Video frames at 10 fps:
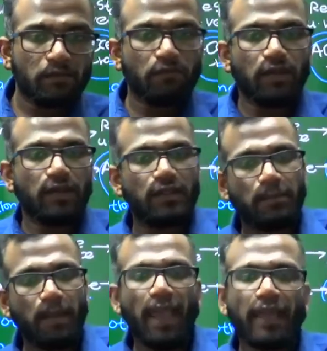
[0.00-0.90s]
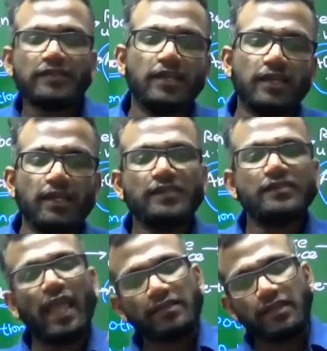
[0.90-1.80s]
When the mass increase,
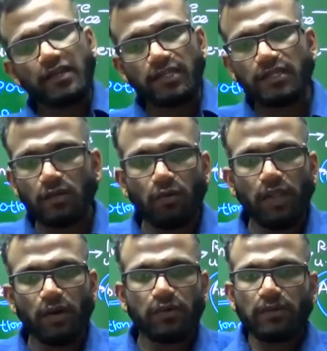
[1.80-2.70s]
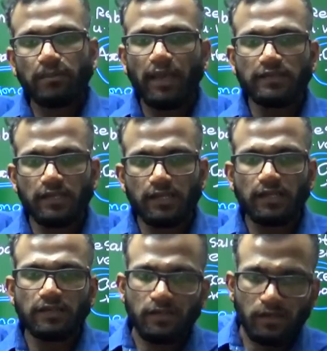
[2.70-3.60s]
the acceleration go down. Mass
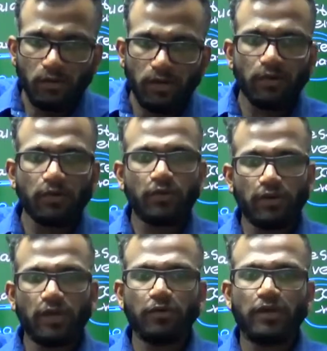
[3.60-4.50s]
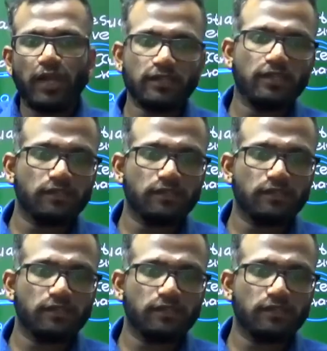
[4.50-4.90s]
increase, go down, like this.